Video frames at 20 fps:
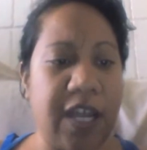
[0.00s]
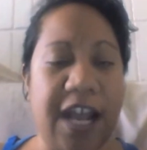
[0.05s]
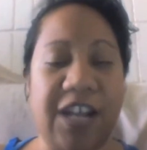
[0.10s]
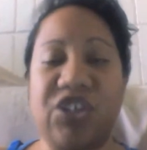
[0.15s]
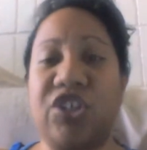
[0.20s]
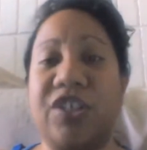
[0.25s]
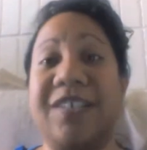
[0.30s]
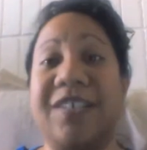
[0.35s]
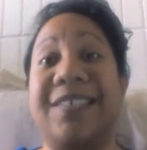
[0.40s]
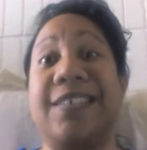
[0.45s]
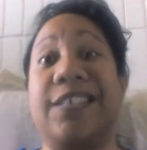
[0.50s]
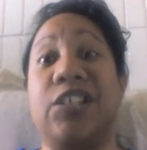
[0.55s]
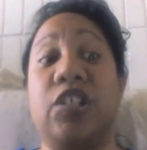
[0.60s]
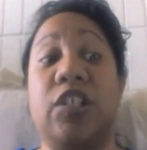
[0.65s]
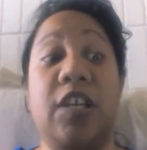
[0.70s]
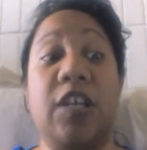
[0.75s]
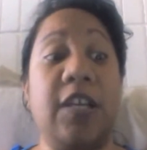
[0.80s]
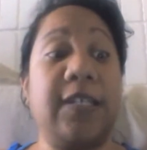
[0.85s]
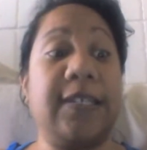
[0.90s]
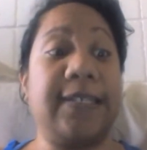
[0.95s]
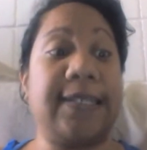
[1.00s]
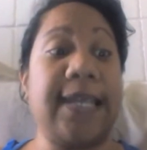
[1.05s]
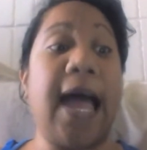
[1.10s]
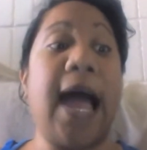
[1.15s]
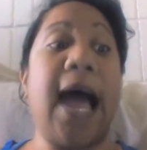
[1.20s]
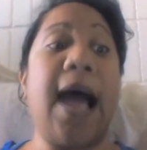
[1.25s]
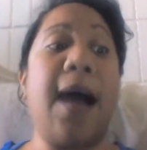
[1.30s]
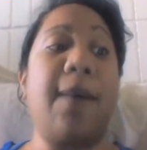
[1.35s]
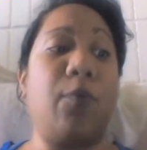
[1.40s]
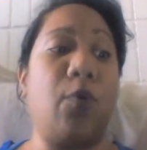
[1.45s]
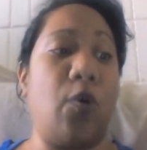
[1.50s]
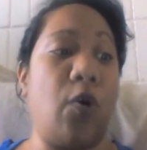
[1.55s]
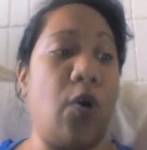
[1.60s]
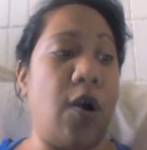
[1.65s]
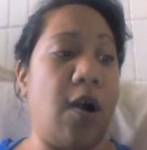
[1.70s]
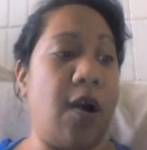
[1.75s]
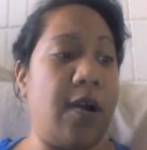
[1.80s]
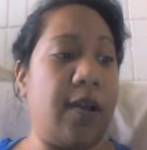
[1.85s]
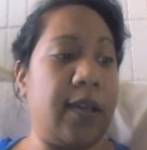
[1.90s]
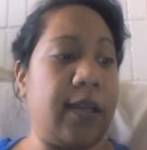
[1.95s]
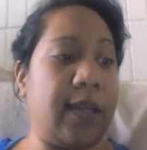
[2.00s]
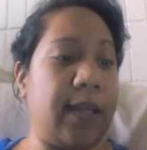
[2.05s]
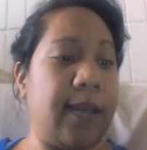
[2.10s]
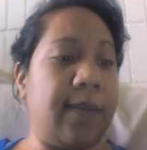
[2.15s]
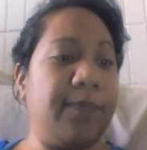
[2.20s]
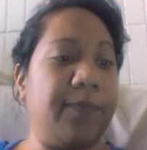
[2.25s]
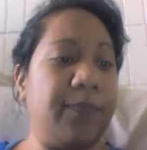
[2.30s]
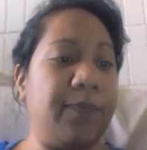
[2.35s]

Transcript: Actually, it's Samoa. Yeah?